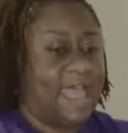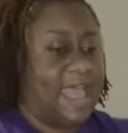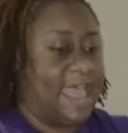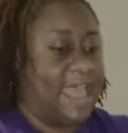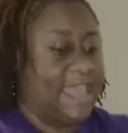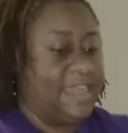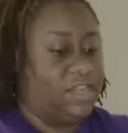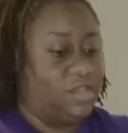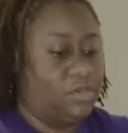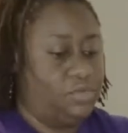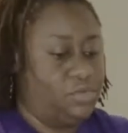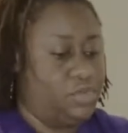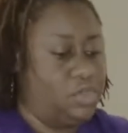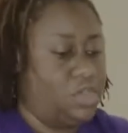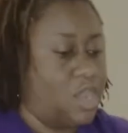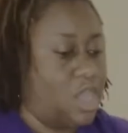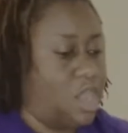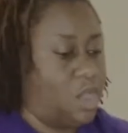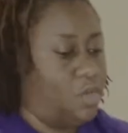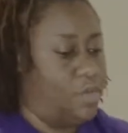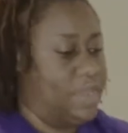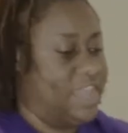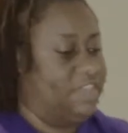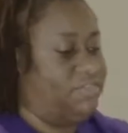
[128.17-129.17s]
I don't
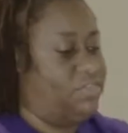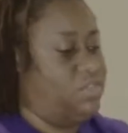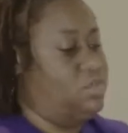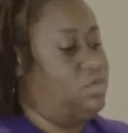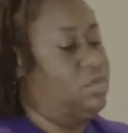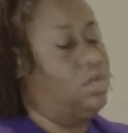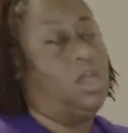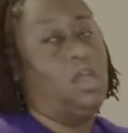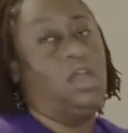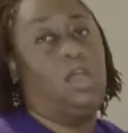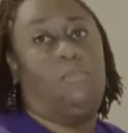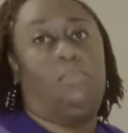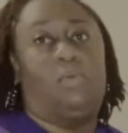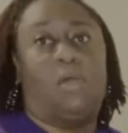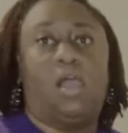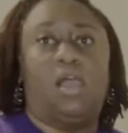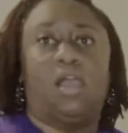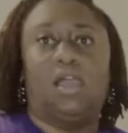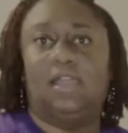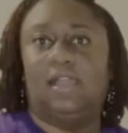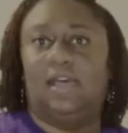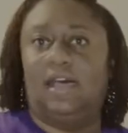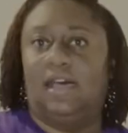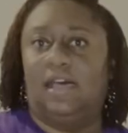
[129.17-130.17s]
know if you are a
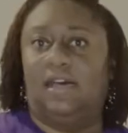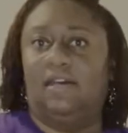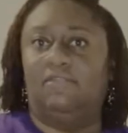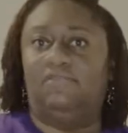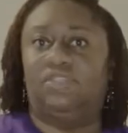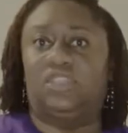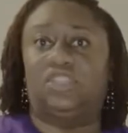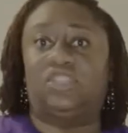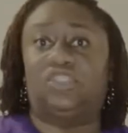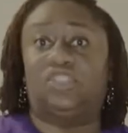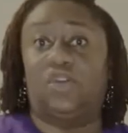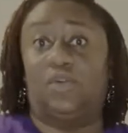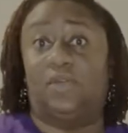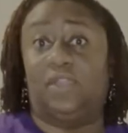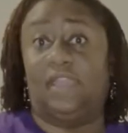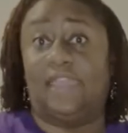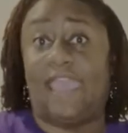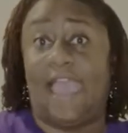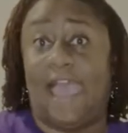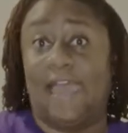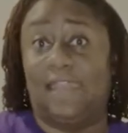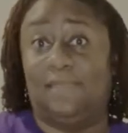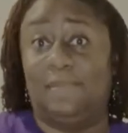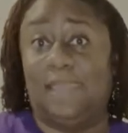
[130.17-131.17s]
part of the Sew It
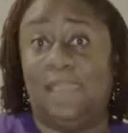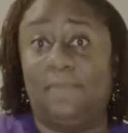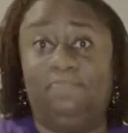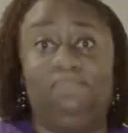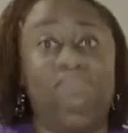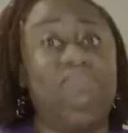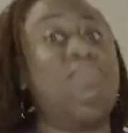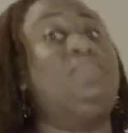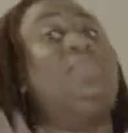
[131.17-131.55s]
Academy.